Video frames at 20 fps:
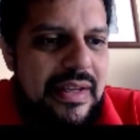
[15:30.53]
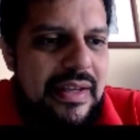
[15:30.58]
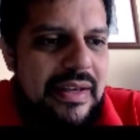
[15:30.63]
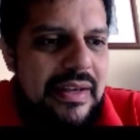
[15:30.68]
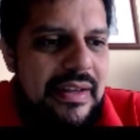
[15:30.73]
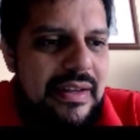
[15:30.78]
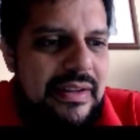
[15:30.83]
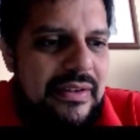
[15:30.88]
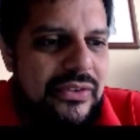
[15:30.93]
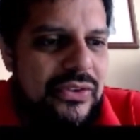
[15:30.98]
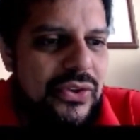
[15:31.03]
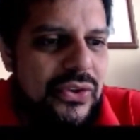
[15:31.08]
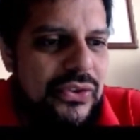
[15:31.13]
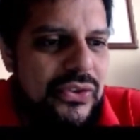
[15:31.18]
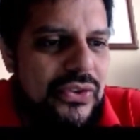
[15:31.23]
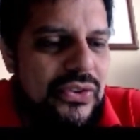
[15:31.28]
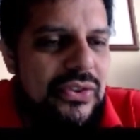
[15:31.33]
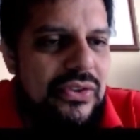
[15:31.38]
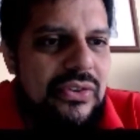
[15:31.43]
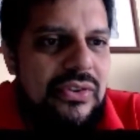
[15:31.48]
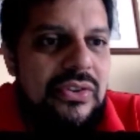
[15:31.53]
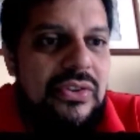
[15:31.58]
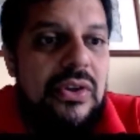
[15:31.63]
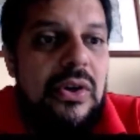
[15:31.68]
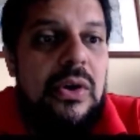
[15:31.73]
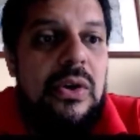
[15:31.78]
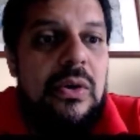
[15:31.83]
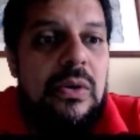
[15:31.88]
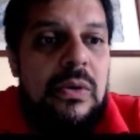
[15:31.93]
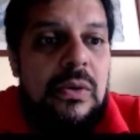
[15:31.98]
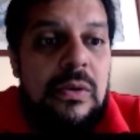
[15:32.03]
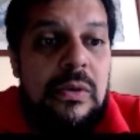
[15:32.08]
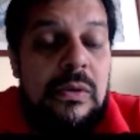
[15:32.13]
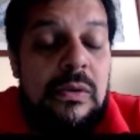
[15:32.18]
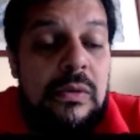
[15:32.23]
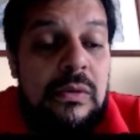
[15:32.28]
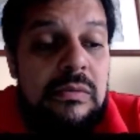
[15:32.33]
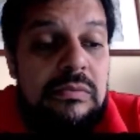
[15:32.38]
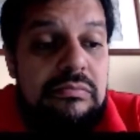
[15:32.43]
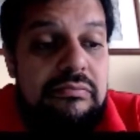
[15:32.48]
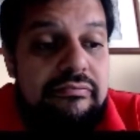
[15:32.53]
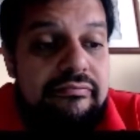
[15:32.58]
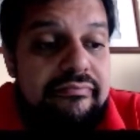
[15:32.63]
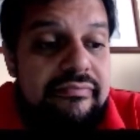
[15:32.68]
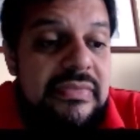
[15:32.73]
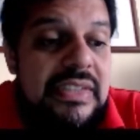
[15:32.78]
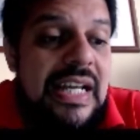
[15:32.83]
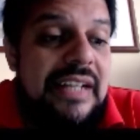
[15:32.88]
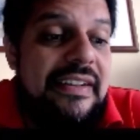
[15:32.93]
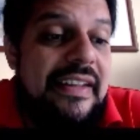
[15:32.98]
suits. So does